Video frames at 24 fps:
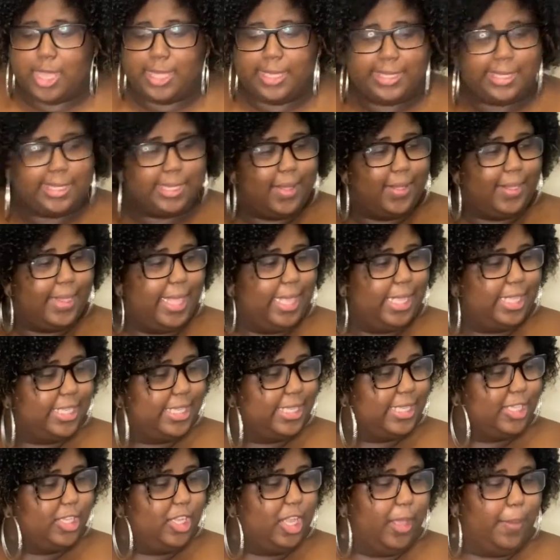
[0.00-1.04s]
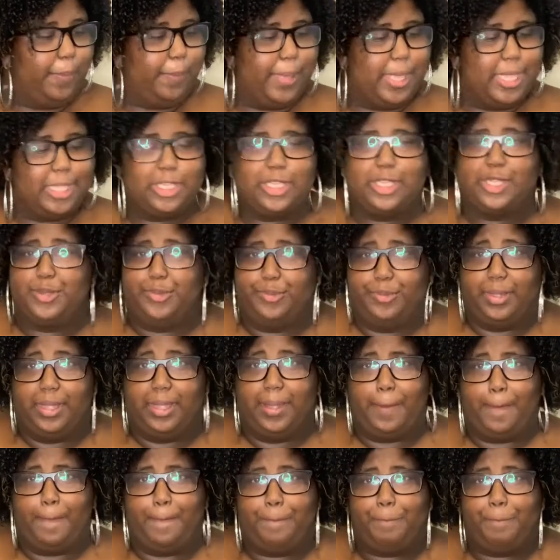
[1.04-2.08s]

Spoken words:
So let's just jump into it.